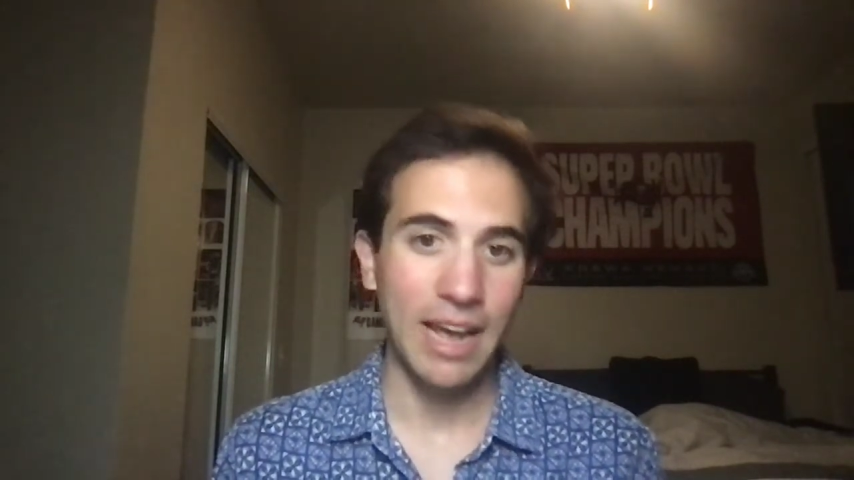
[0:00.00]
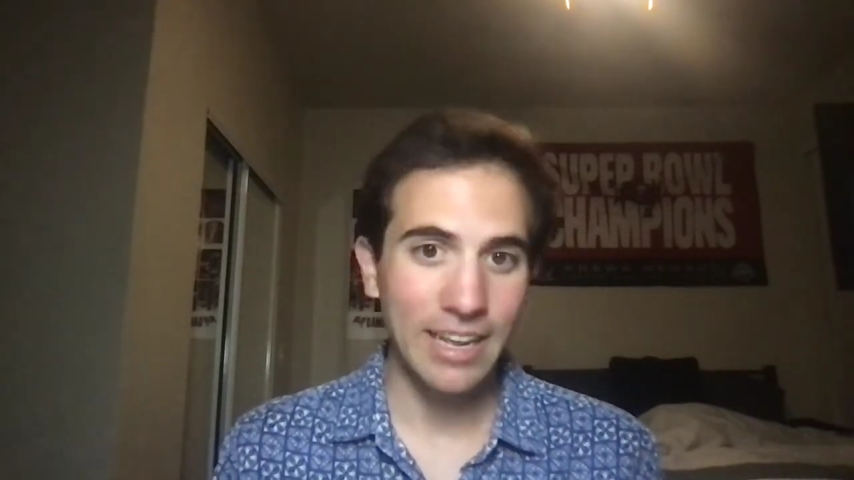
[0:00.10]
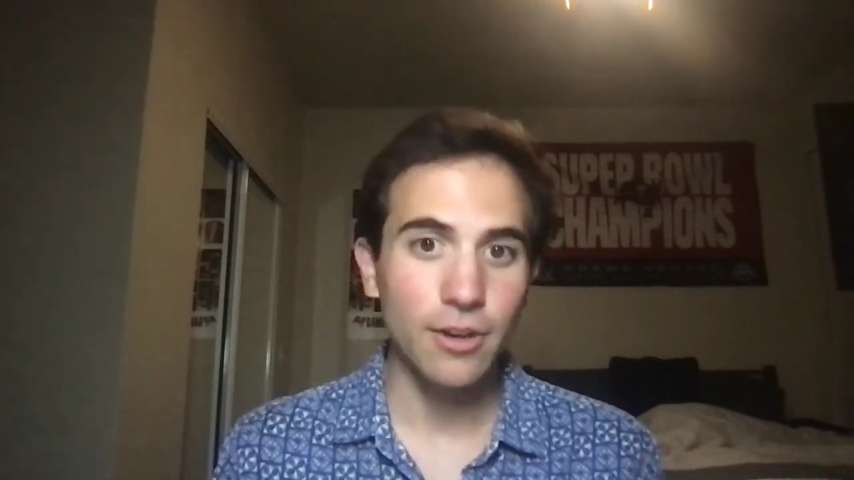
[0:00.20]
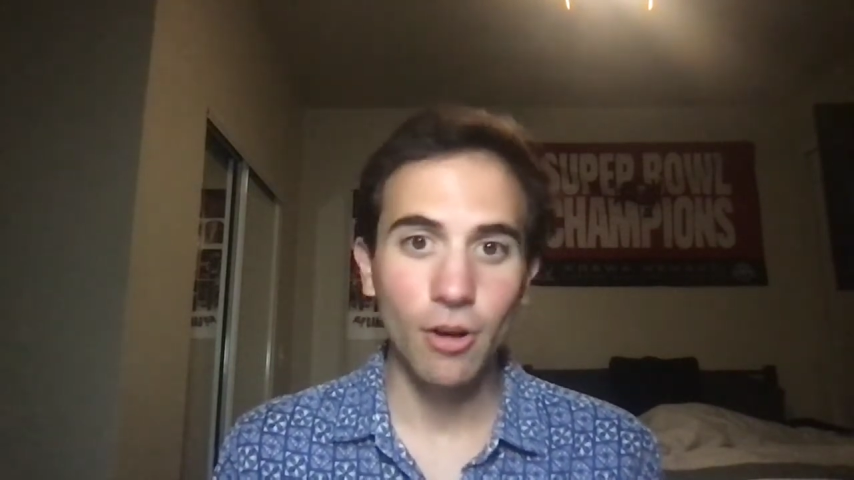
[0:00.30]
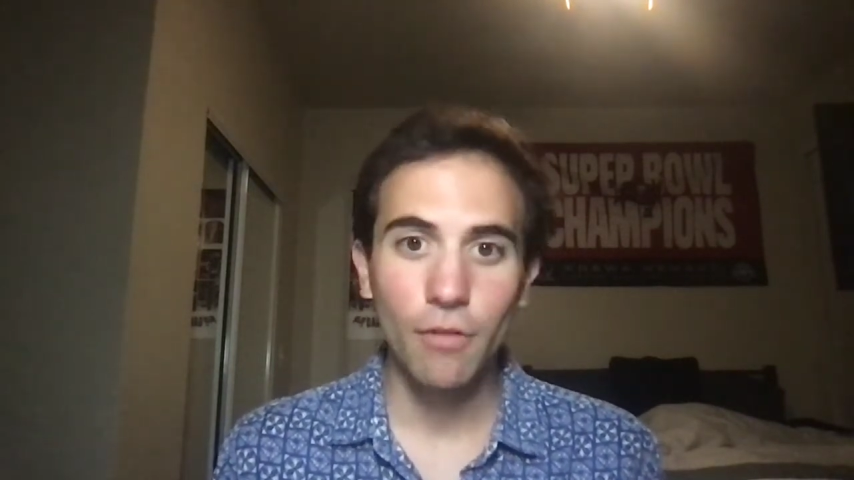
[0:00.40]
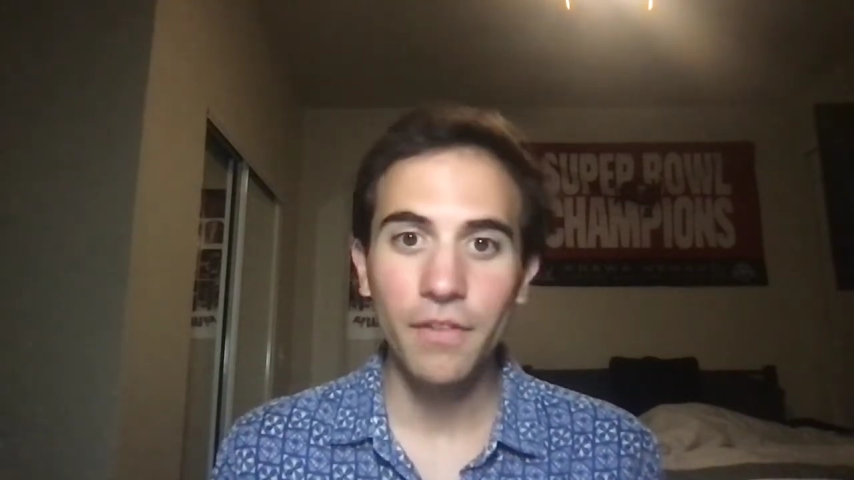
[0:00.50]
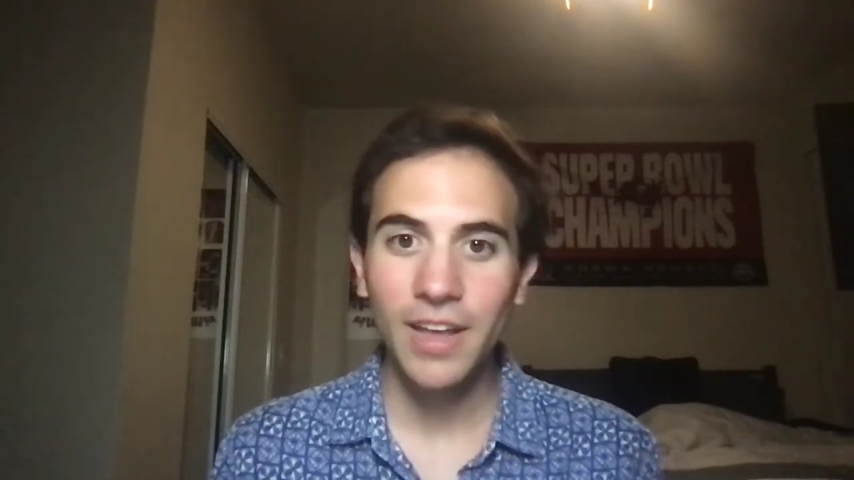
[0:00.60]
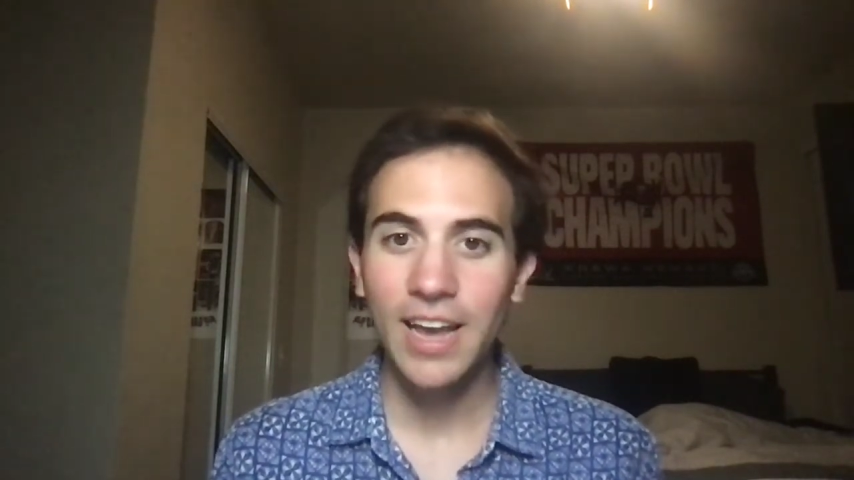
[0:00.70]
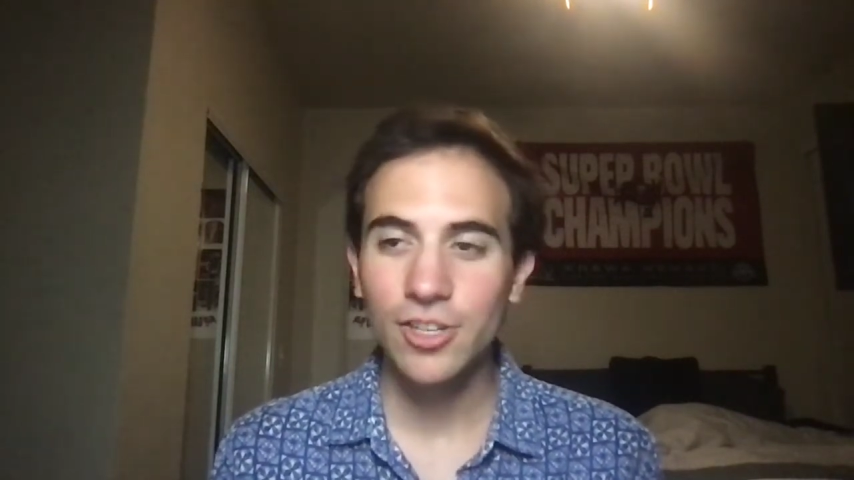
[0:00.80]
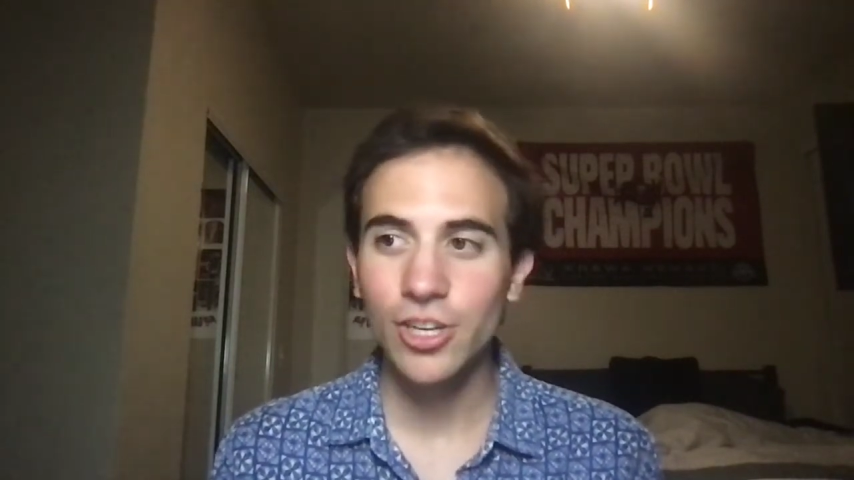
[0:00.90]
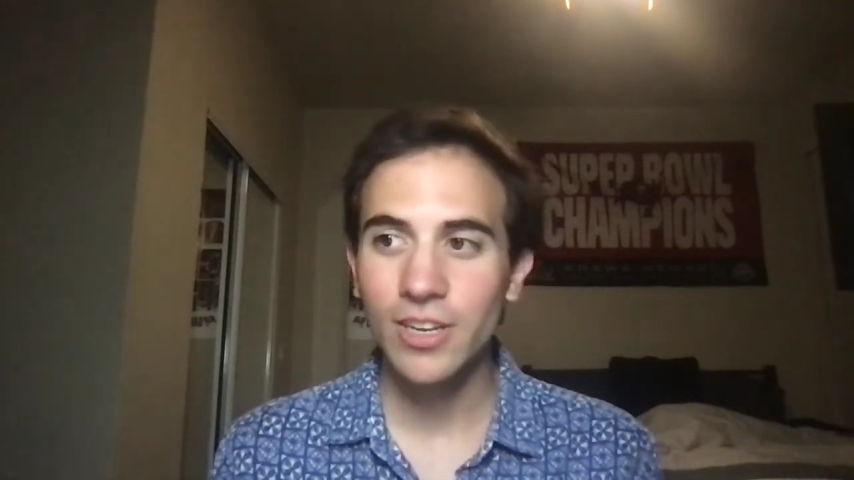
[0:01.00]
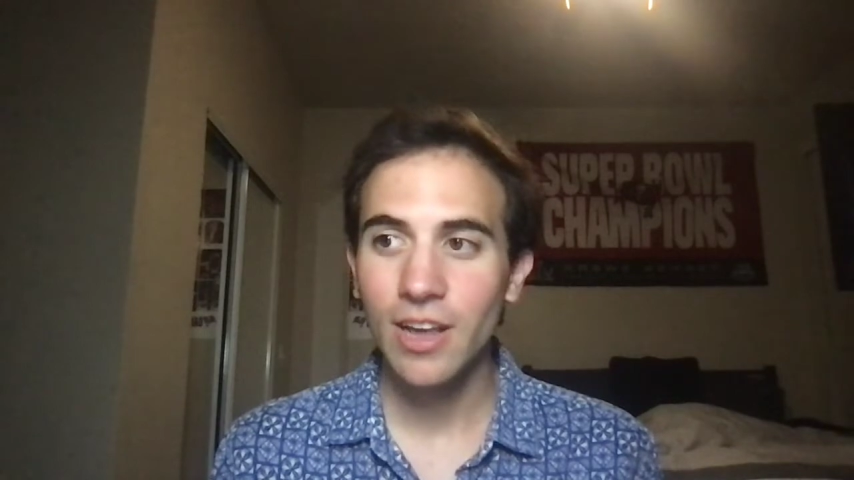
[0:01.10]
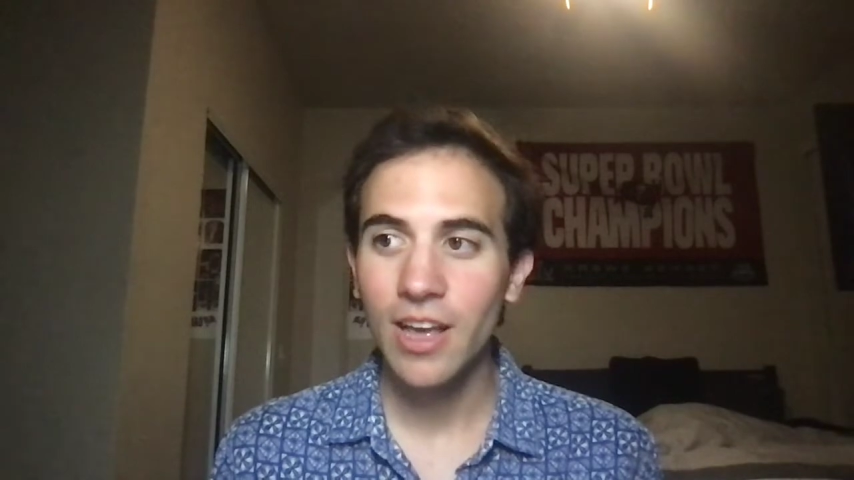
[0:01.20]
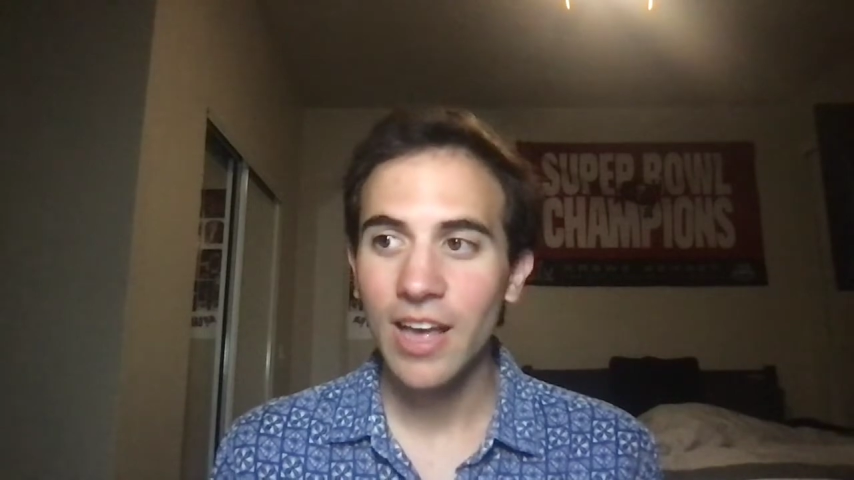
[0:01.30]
I get a notification,